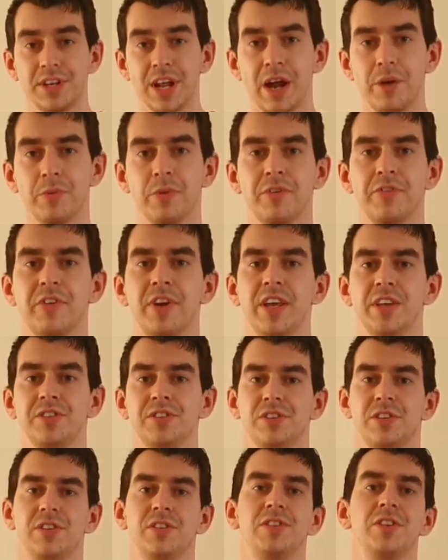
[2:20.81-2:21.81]
downward
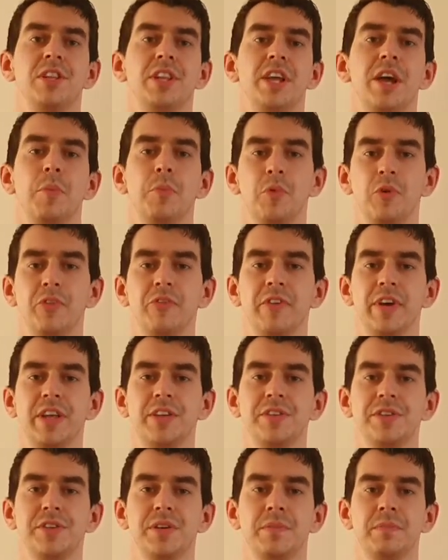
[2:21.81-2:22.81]
phase to the upward
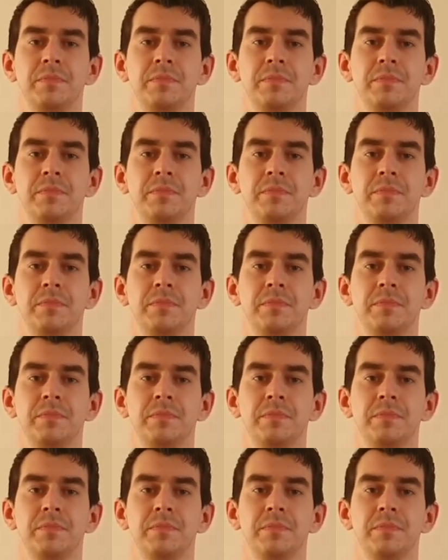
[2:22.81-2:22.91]
phase.